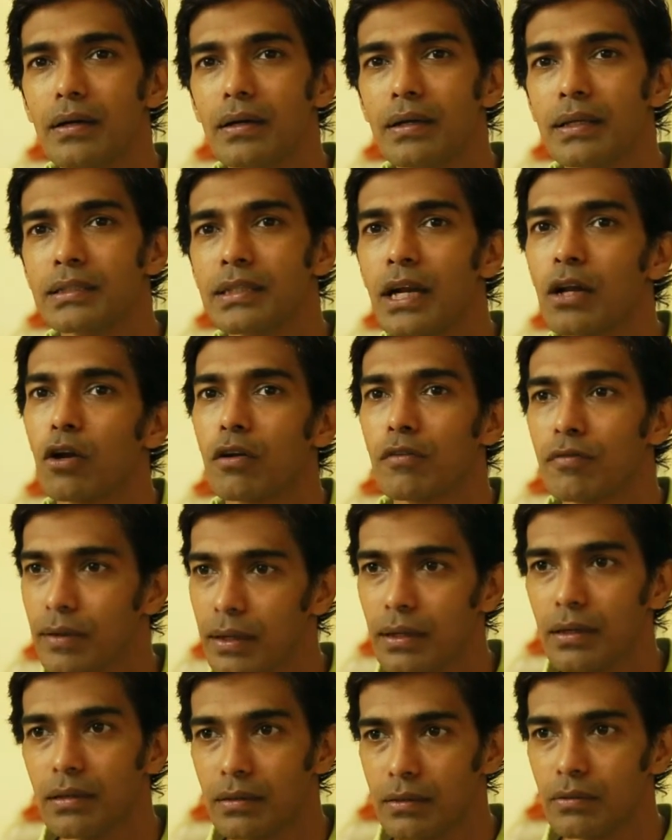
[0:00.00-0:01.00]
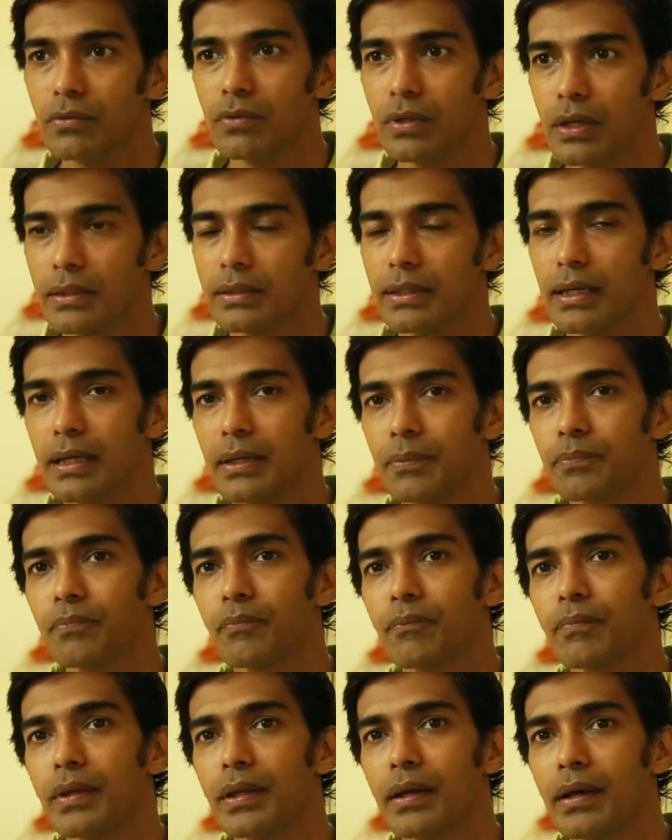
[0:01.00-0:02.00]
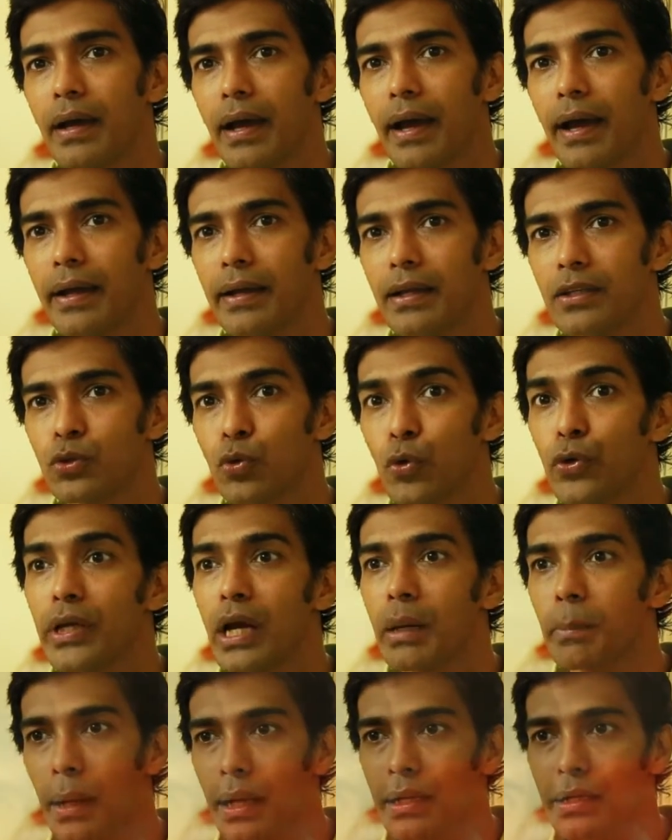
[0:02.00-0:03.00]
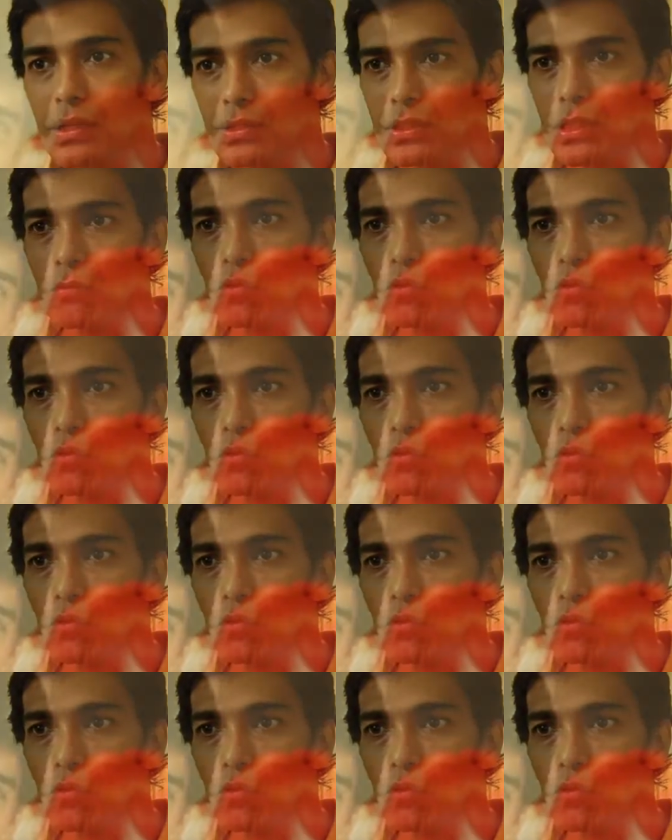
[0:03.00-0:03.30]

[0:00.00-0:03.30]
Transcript: He's done a lot of work there. And Sonia Balkasa,